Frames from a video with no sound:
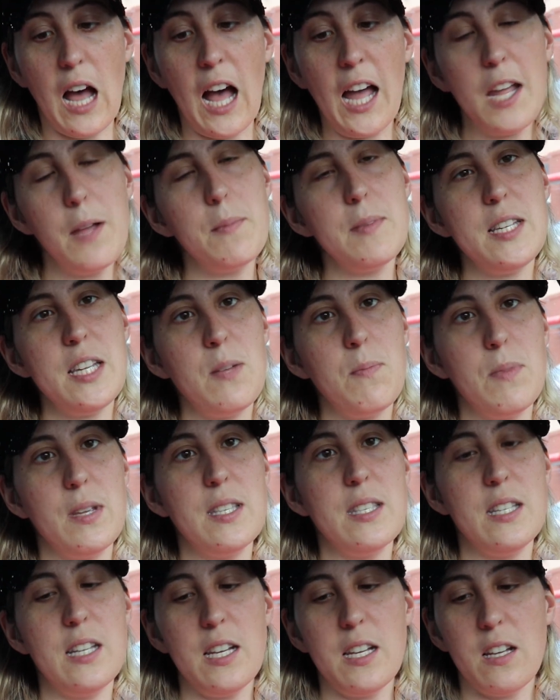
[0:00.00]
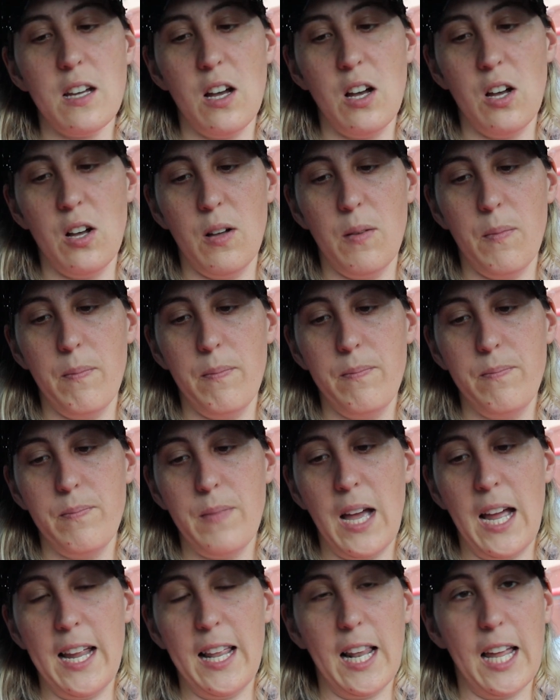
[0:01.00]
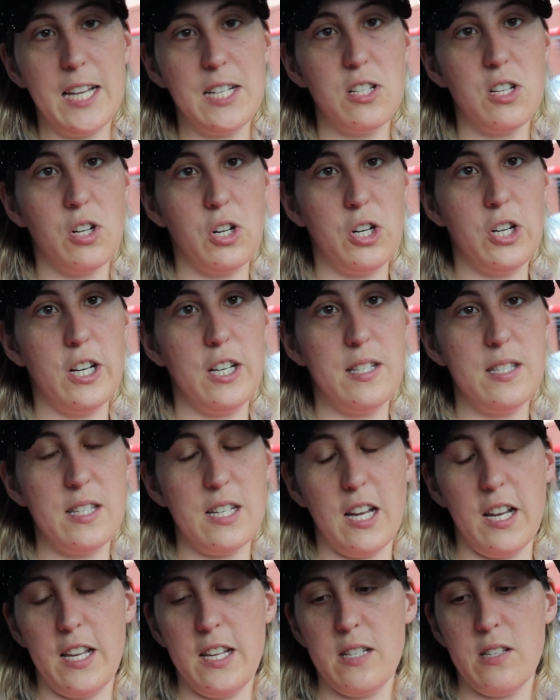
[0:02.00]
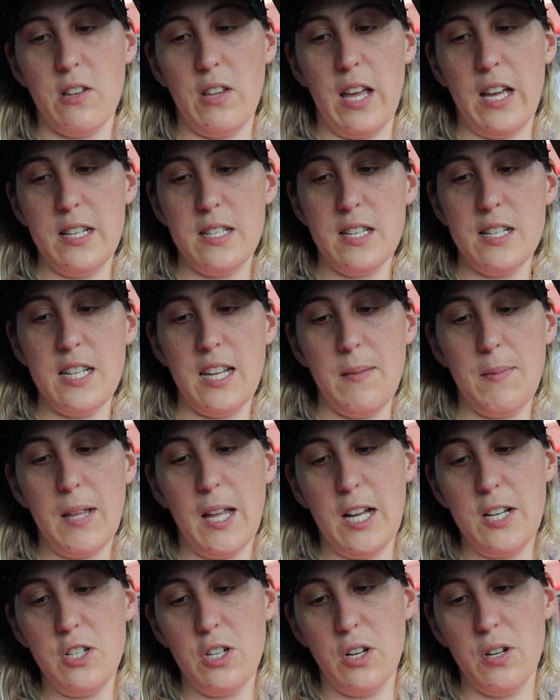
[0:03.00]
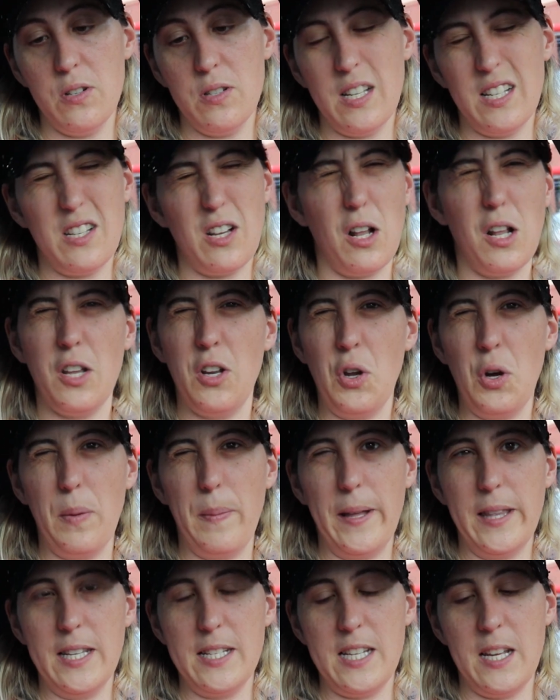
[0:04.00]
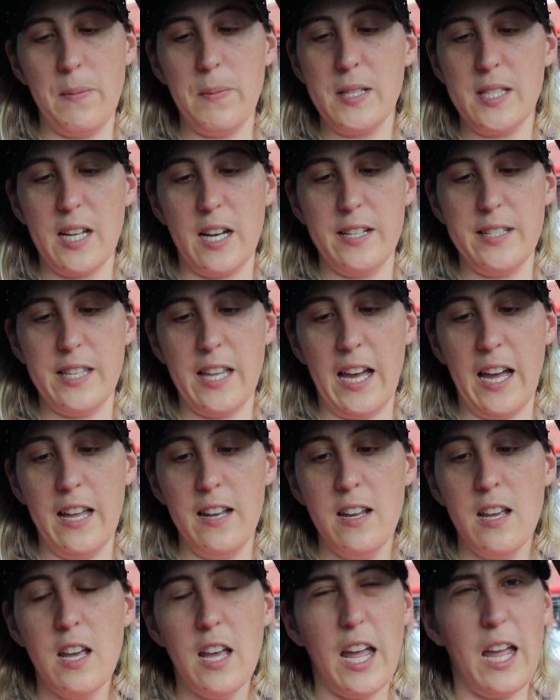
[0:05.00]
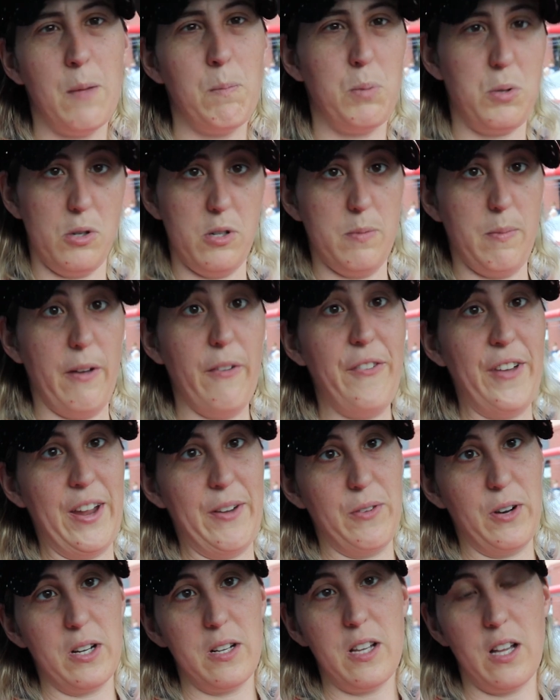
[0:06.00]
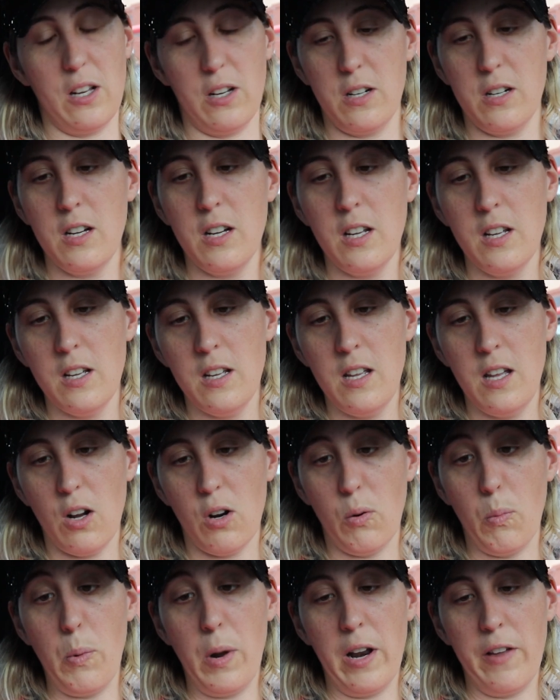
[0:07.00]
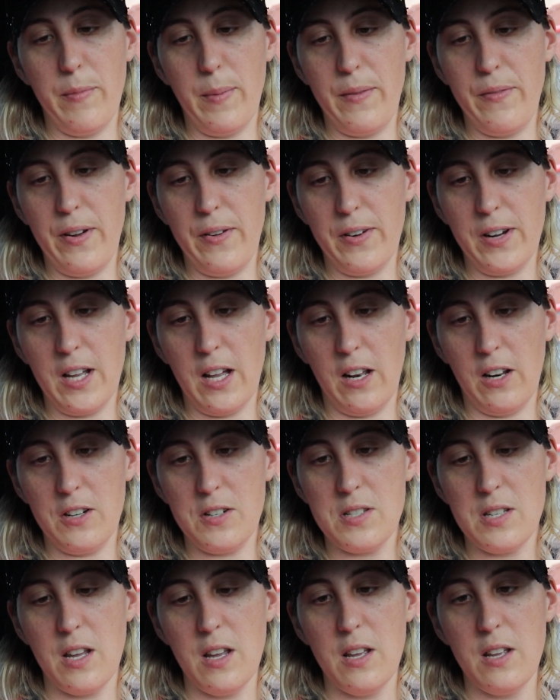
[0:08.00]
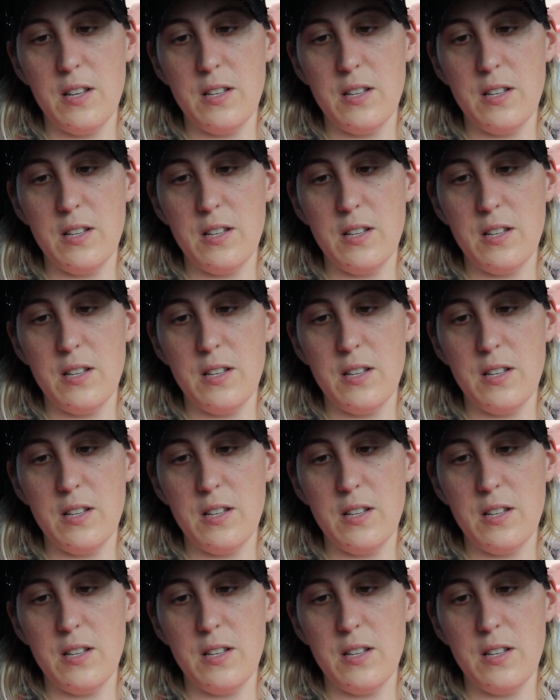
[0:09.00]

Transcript: I am Team Mystic. I like to learn and study, so that's the team that I chose. That's all I know about the team besides that. And blue's my favorite color, or one of my favorite colors.